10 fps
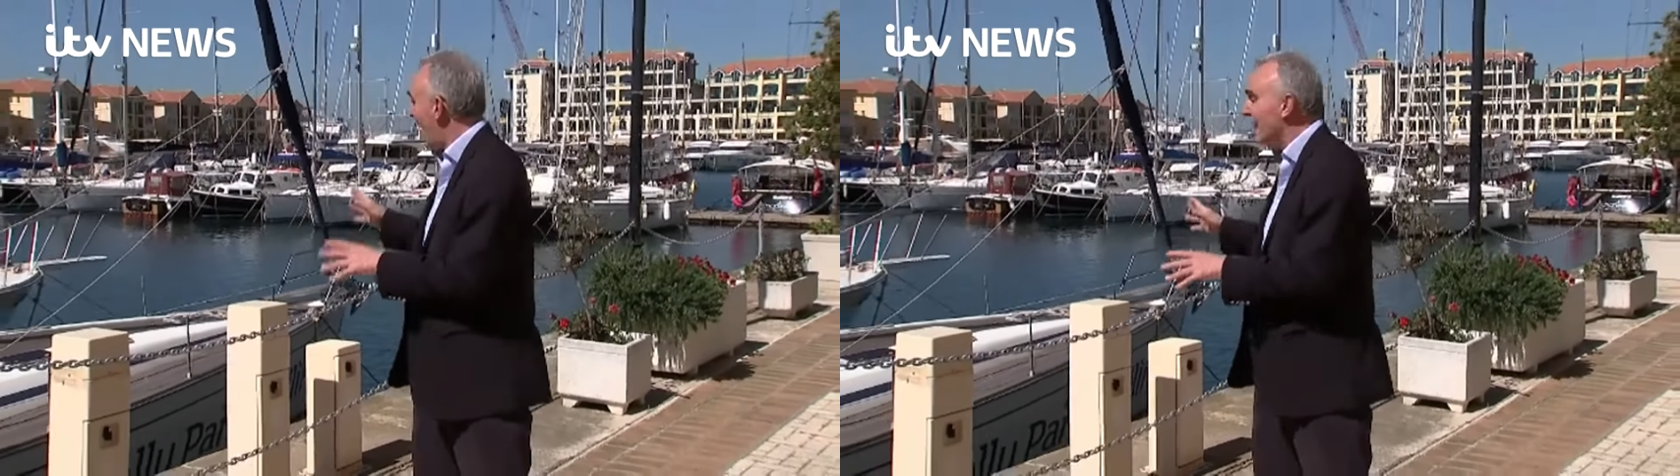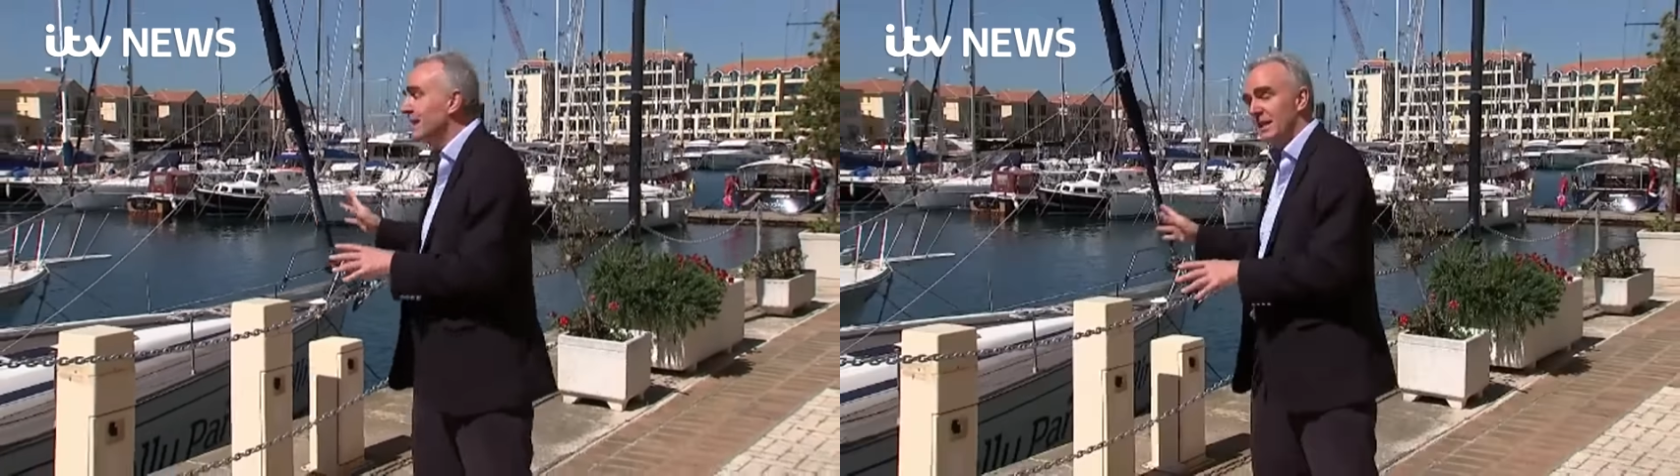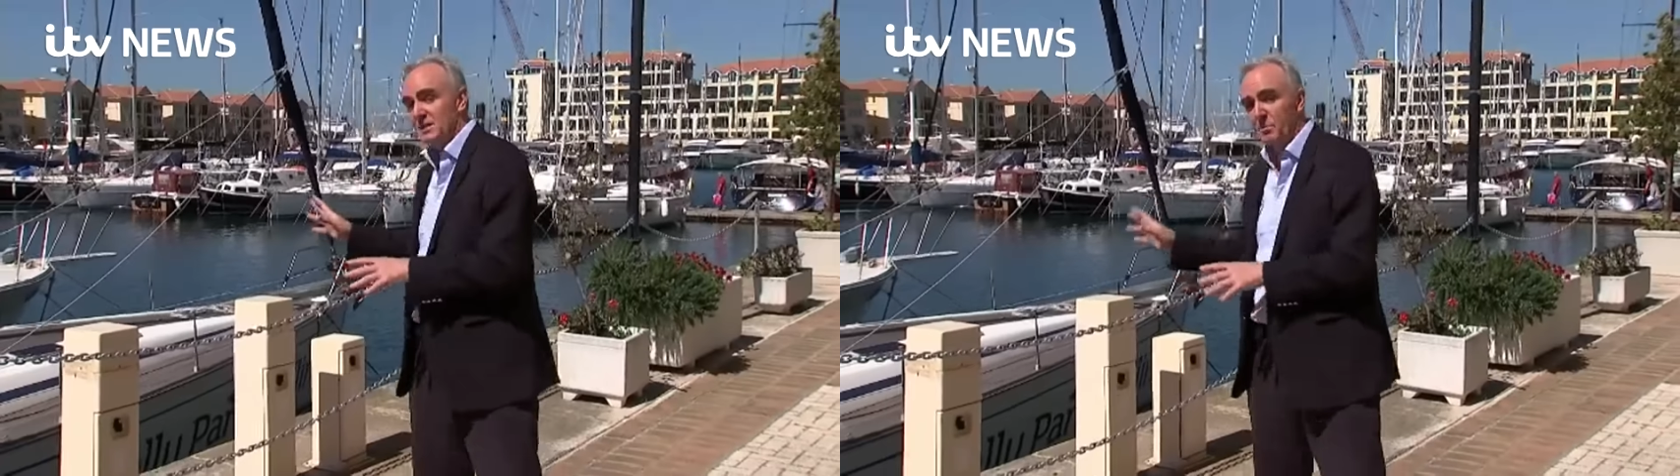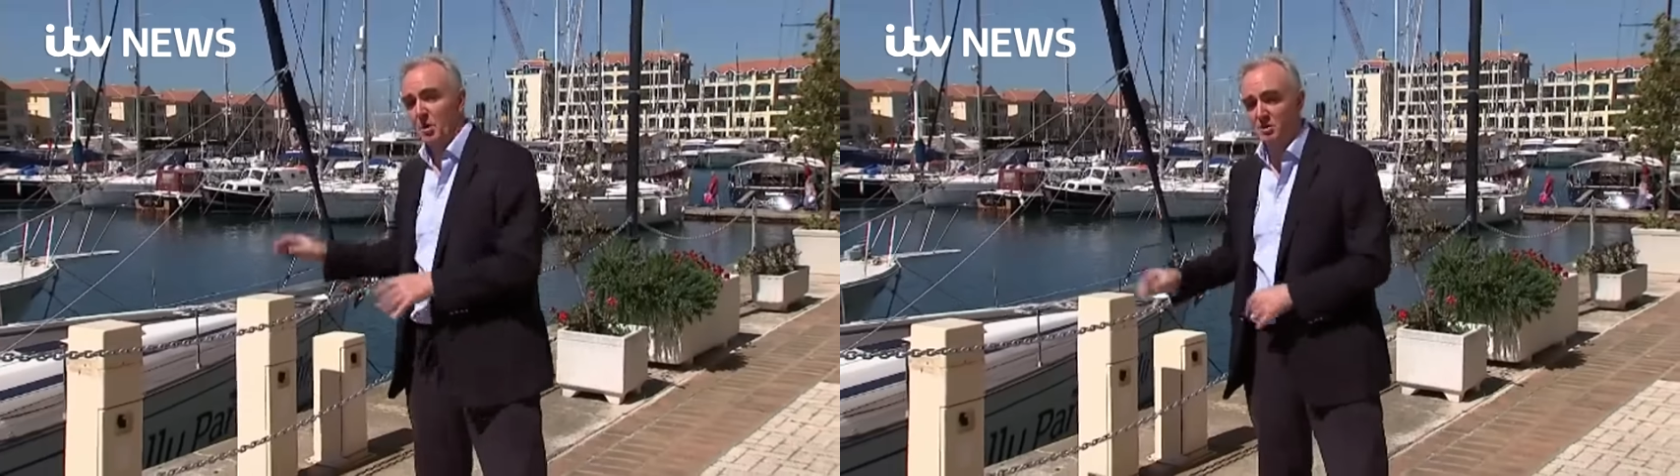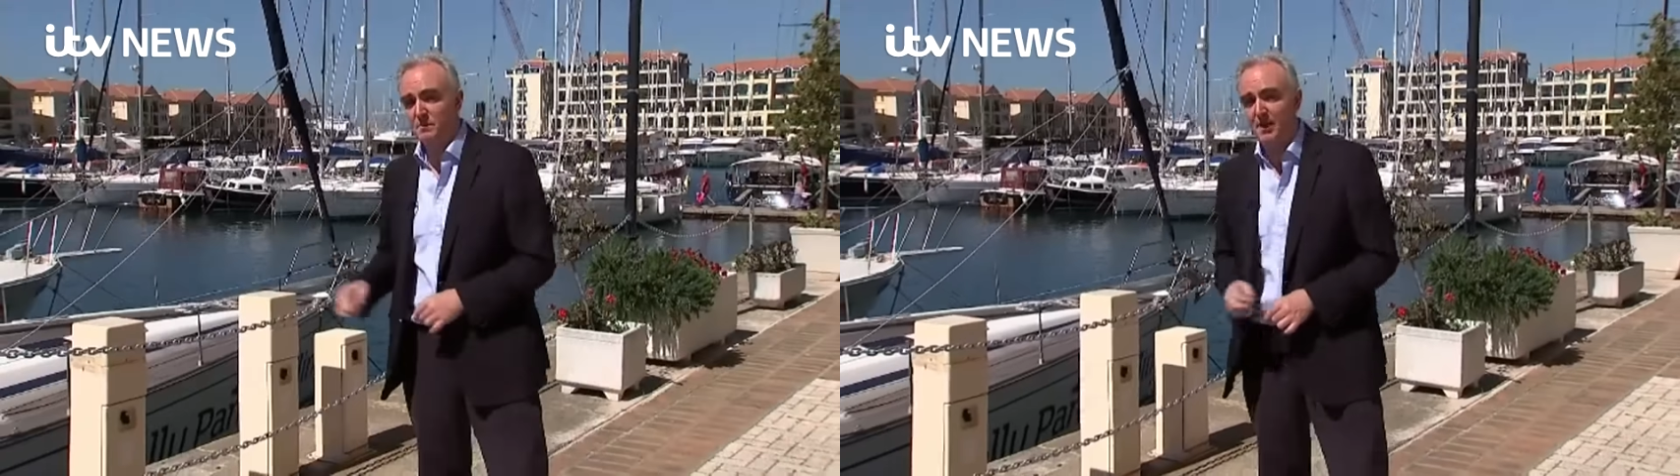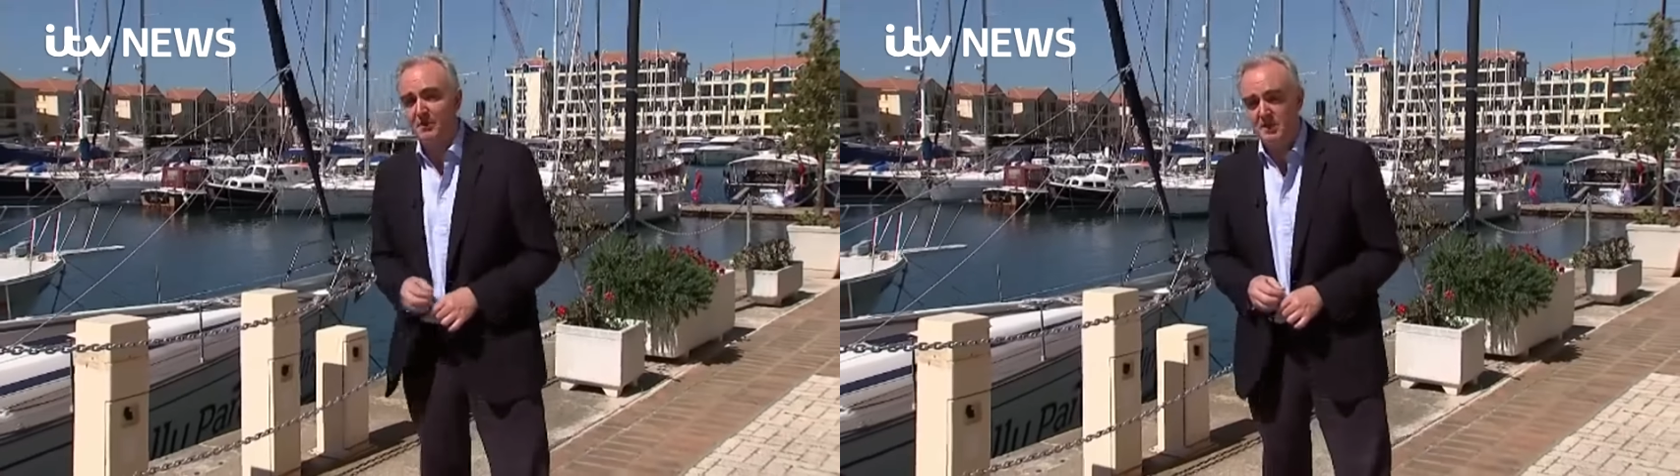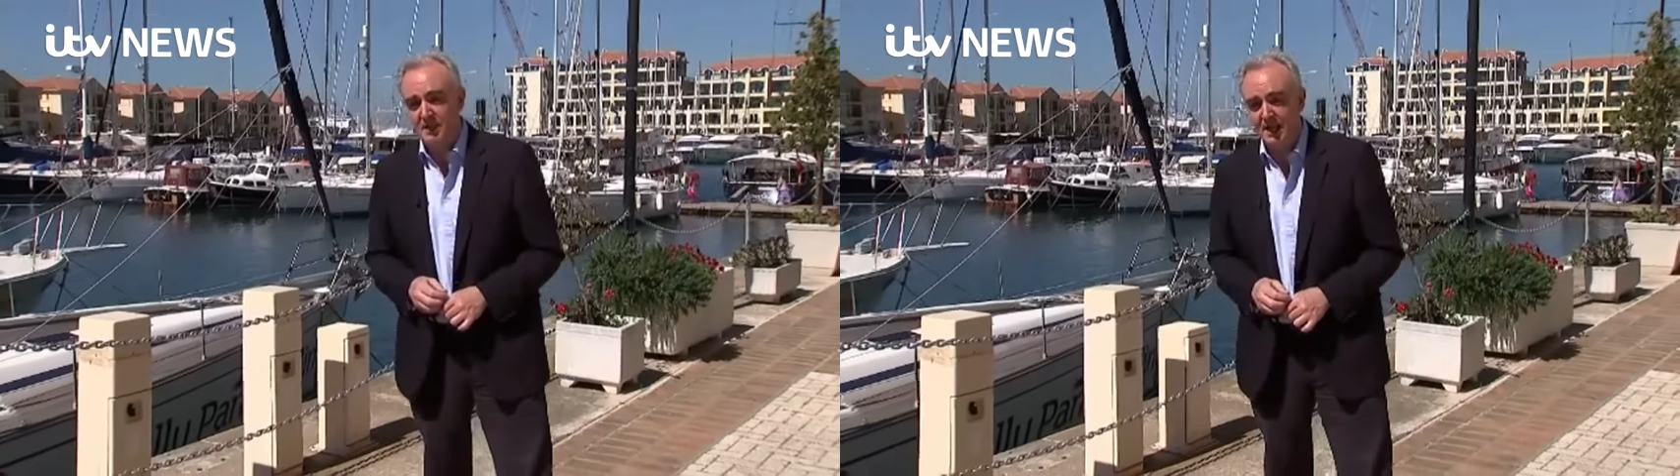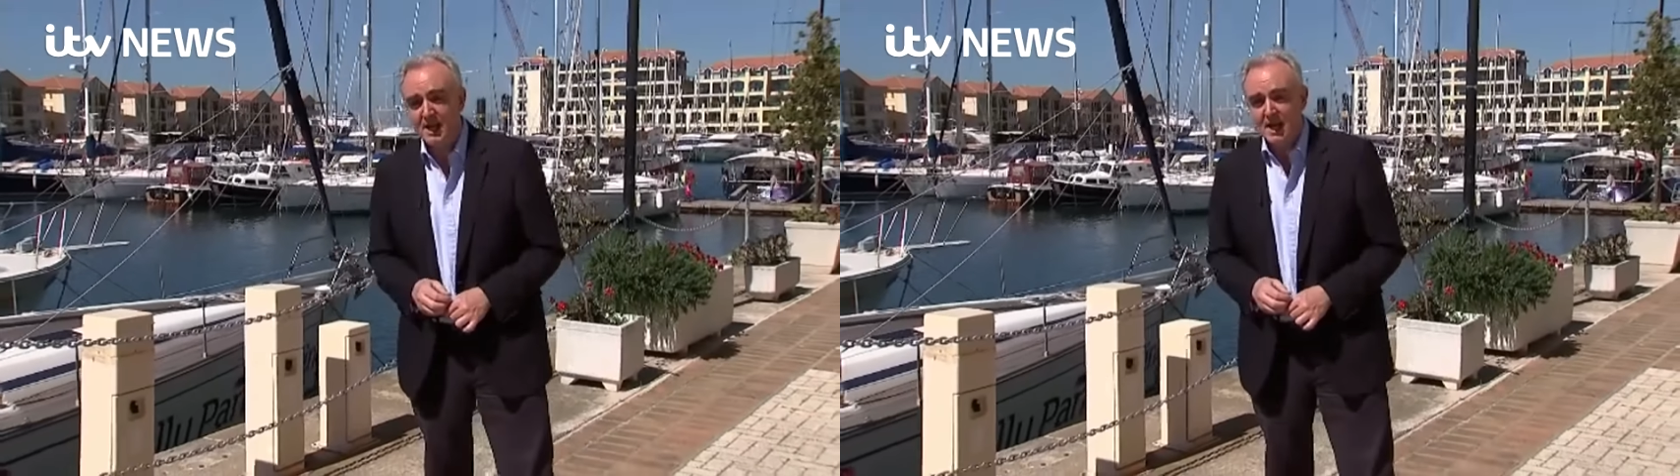and this prosperity